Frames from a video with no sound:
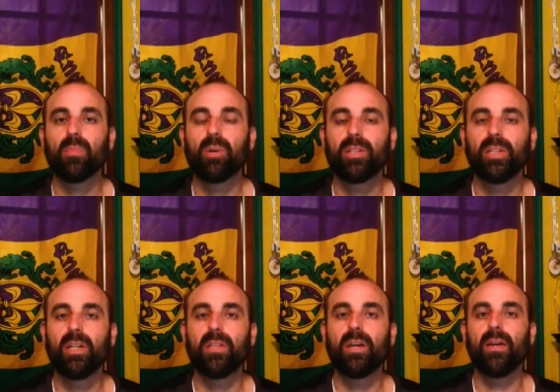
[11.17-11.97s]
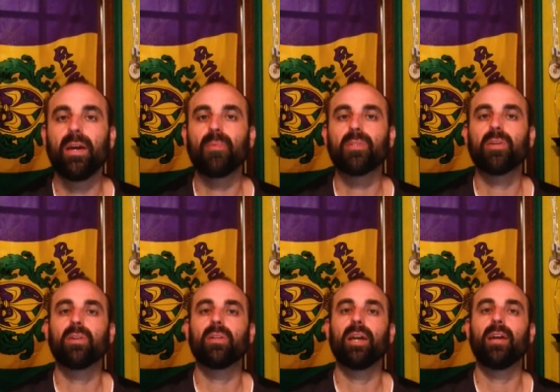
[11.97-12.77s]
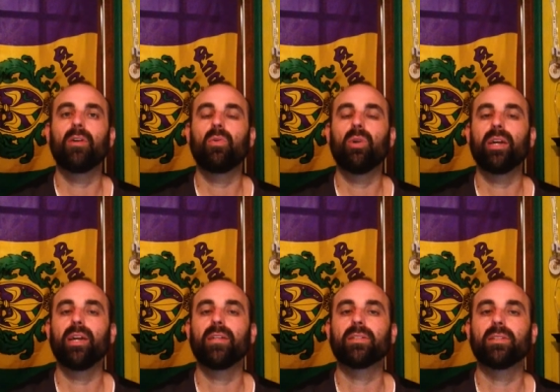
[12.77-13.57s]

to bring to you another episode of Lego Quick Hits.